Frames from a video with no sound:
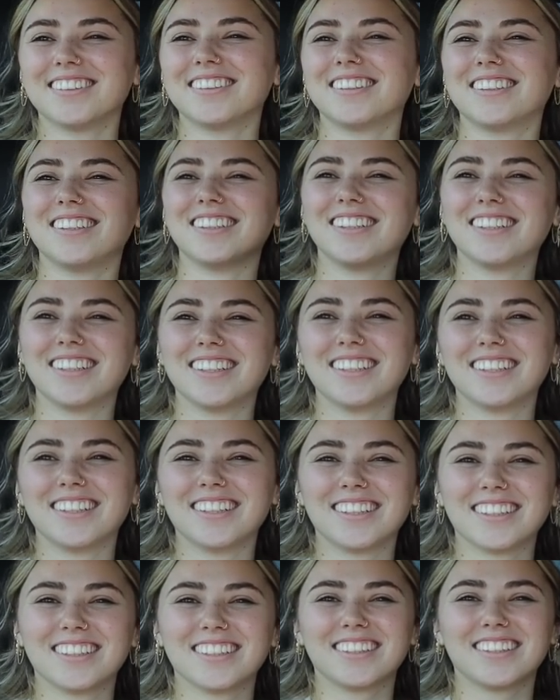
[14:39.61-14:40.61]

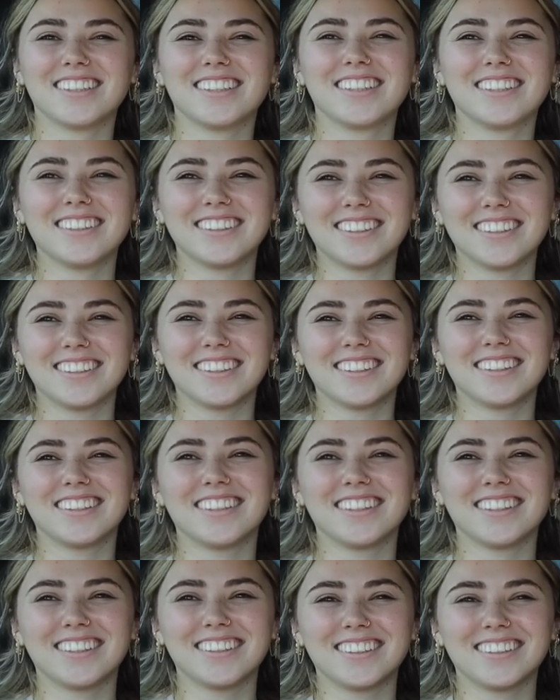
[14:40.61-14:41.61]

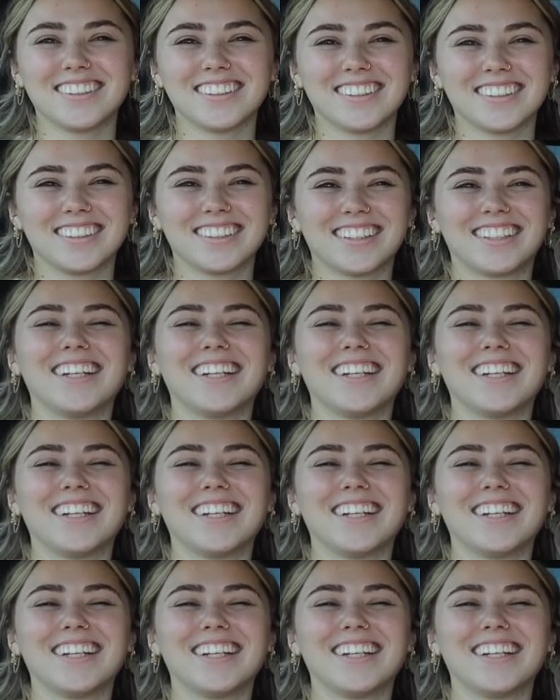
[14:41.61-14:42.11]
(silent)